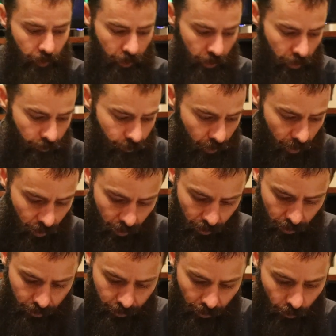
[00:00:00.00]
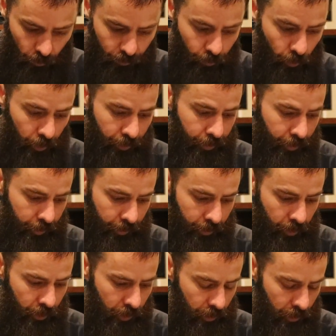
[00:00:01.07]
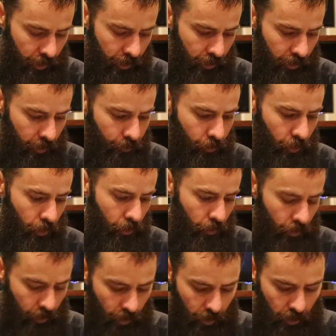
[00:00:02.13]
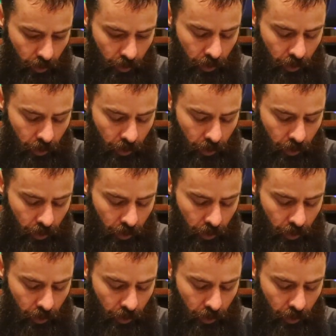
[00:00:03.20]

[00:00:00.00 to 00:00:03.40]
That was one thing I broke.